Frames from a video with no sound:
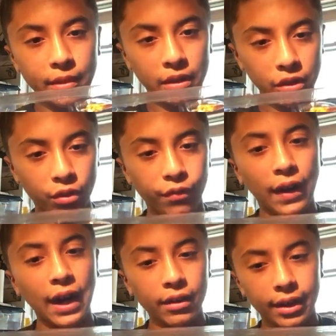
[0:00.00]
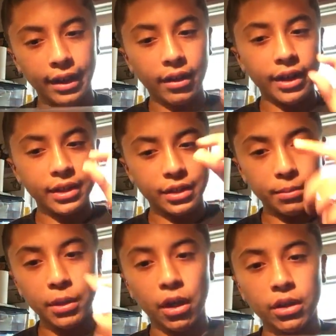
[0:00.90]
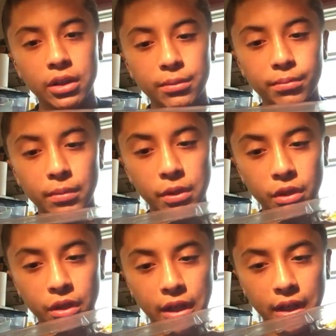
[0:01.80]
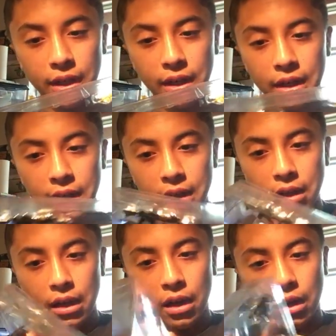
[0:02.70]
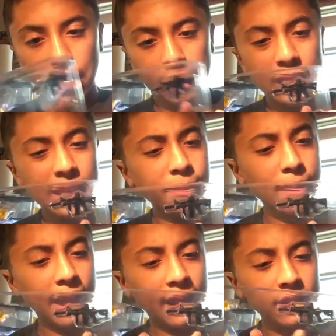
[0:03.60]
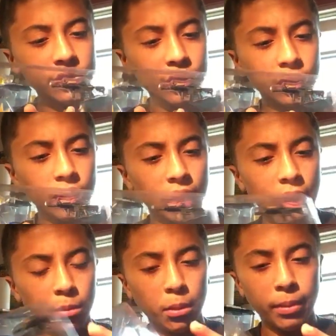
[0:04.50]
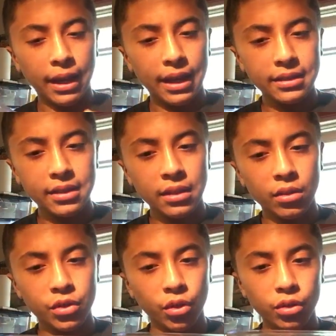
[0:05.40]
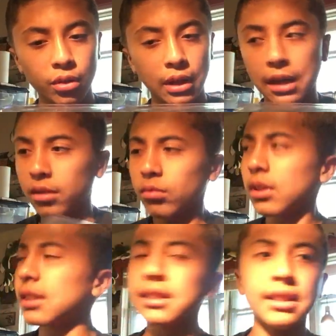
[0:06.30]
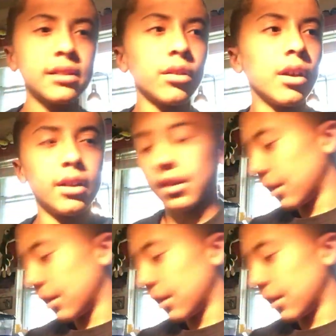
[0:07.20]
little firing areas to put on the your gun. Uh, knee pads or elbow pads or shoulder. What is this? Hold on.